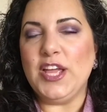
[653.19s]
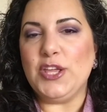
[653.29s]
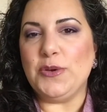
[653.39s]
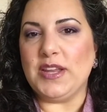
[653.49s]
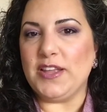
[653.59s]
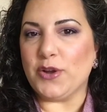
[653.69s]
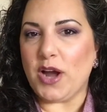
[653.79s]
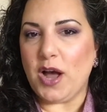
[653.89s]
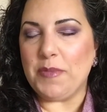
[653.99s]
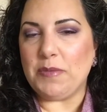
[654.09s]
You can either
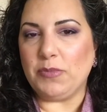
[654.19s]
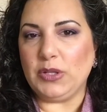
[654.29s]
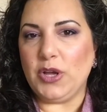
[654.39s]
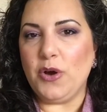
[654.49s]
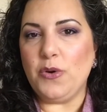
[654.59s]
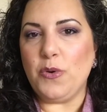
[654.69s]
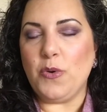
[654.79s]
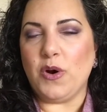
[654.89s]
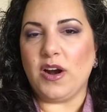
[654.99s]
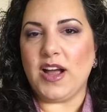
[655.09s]
comment below
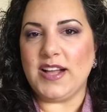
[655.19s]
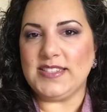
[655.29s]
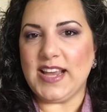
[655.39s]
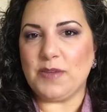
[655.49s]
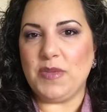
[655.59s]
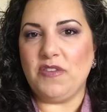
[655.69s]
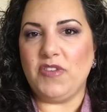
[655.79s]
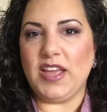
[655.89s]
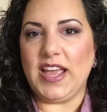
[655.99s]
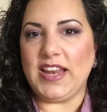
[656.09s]
or contact me
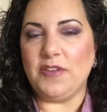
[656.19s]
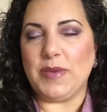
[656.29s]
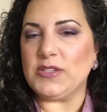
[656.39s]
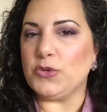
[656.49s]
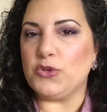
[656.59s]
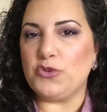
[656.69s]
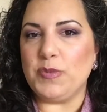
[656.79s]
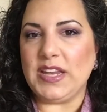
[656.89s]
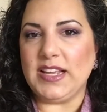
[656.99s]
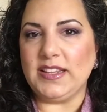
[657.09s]
via any of my social
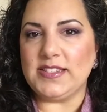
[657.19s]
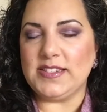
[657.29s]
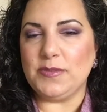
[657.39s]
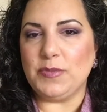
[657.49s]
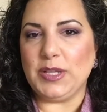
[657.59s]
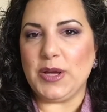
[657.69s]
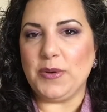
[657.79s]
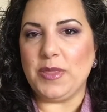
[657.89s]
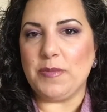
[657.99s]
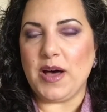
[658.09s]
media listed
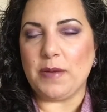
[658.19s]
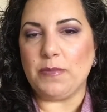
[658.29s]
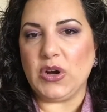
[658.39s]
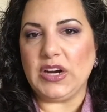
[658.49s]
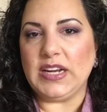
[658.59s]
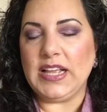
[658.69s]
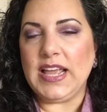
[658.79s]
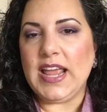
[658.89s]
below in the bottom bar.